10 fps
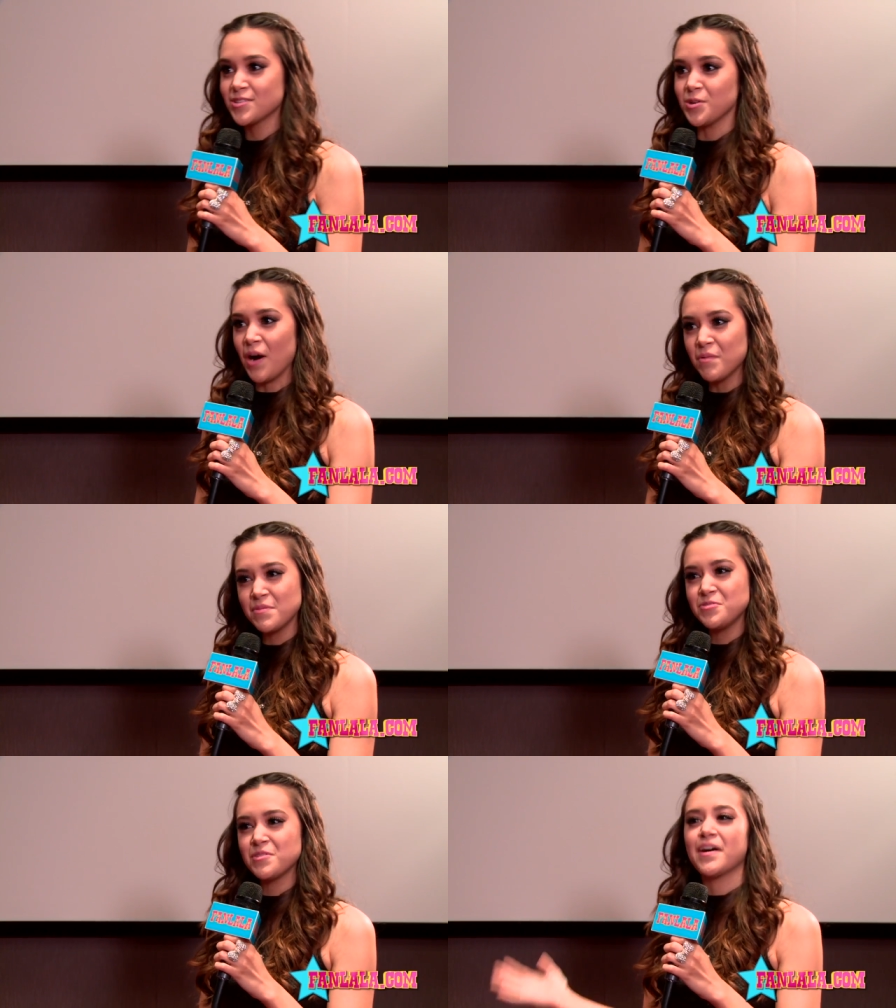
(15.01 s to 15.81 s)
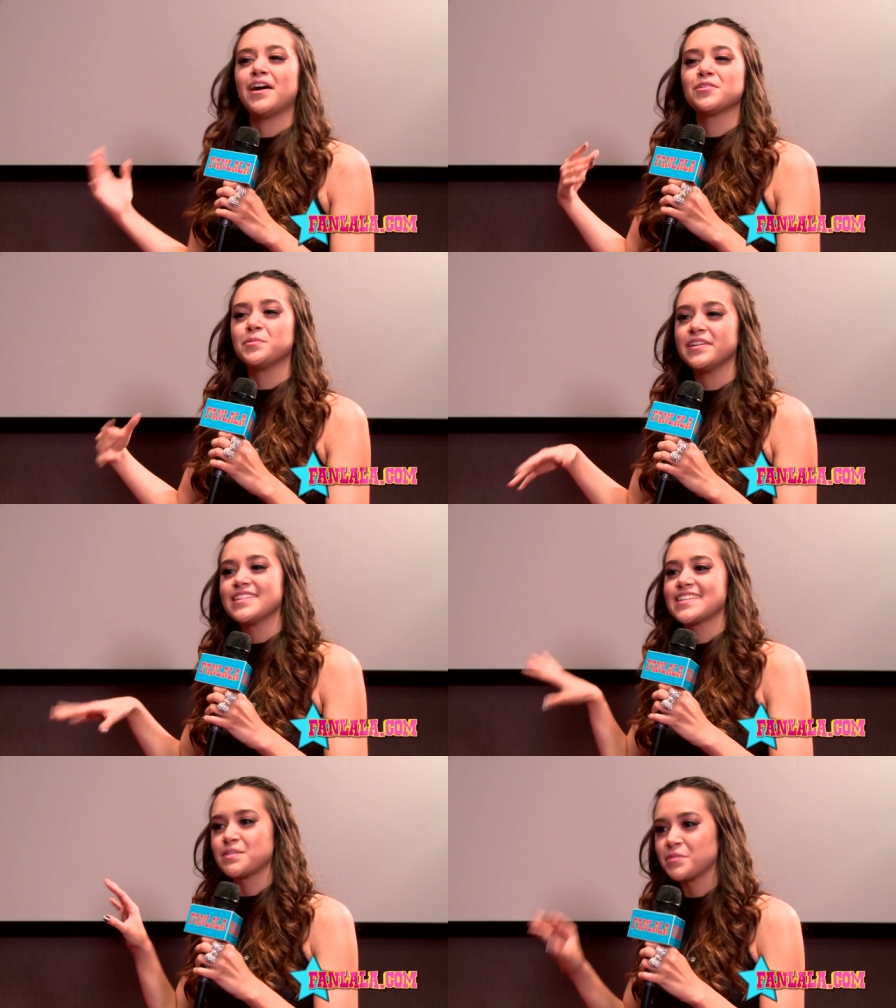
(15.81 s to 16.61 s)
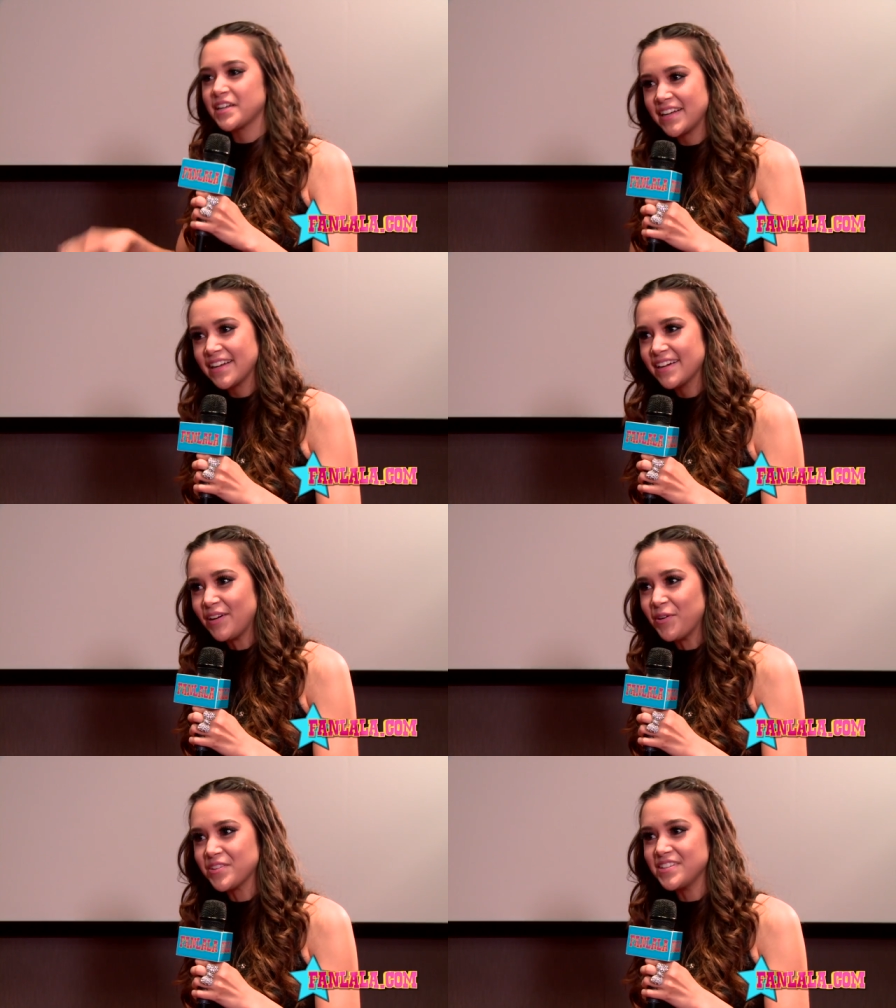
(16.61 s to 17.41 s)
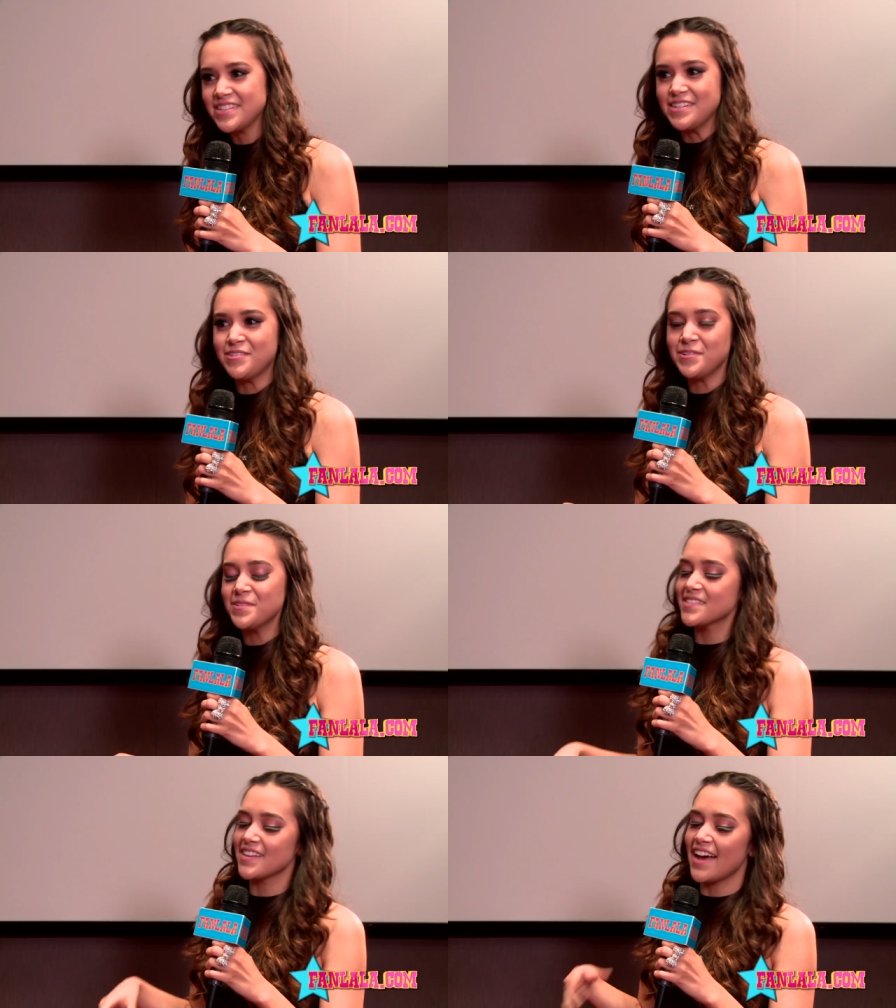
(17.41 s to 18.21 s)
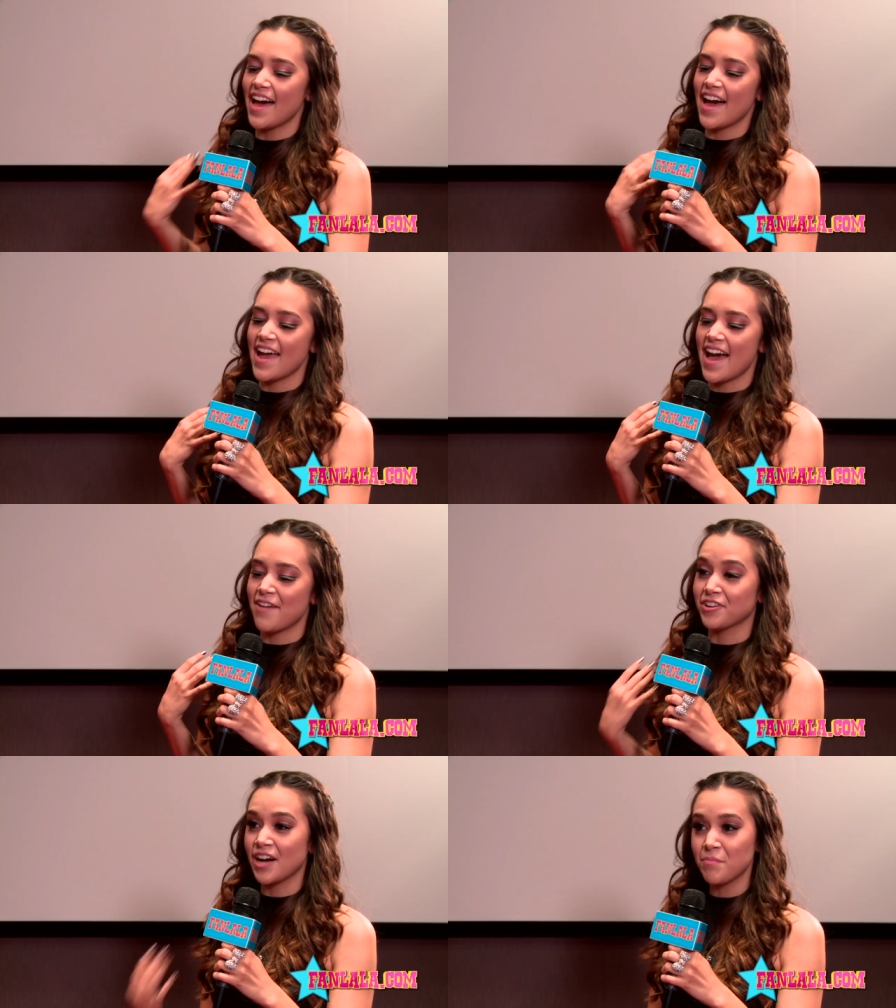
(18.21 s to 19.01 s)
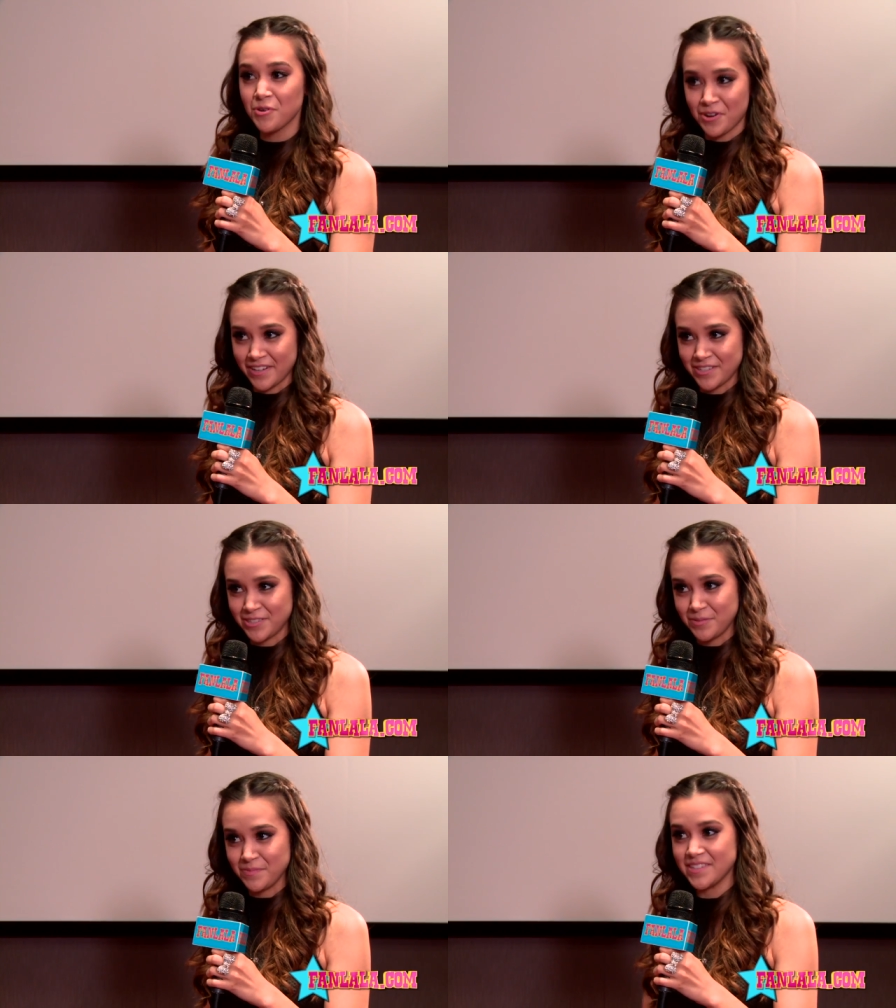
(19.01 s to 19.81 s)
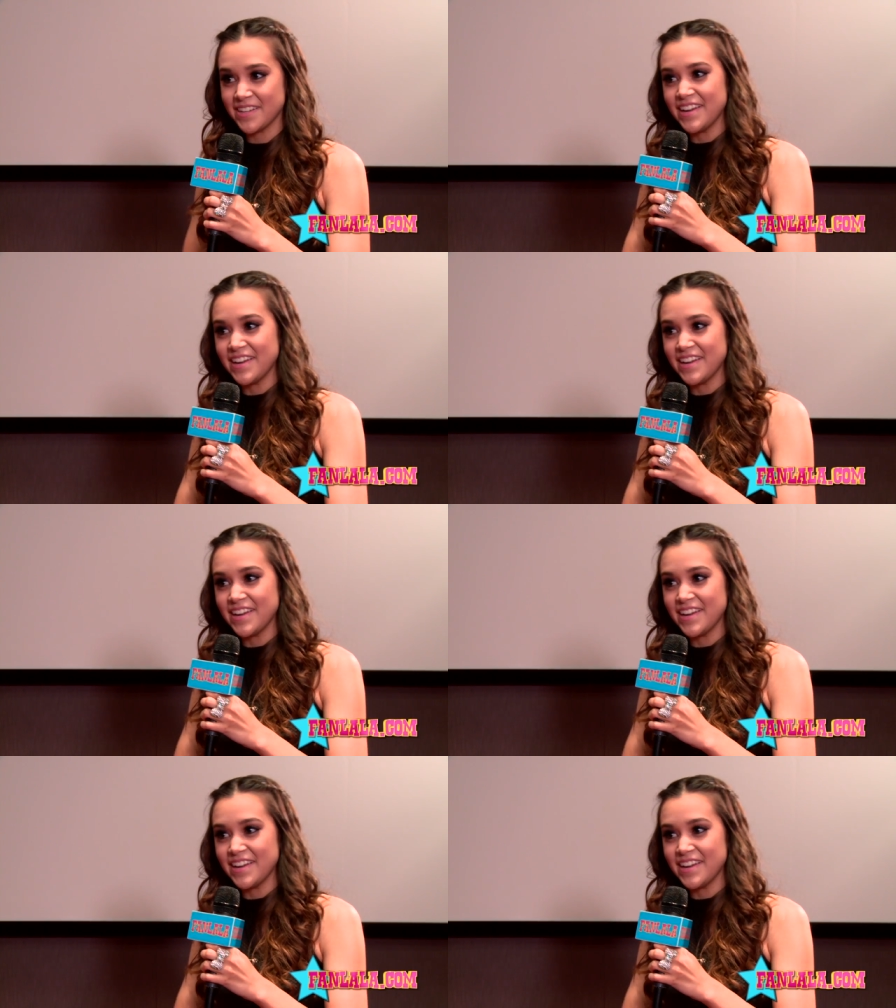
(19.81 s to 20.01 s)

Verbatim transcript: So I'm going to be doing my Halloween celebrating um, Disney cruise. I have a couple costumes.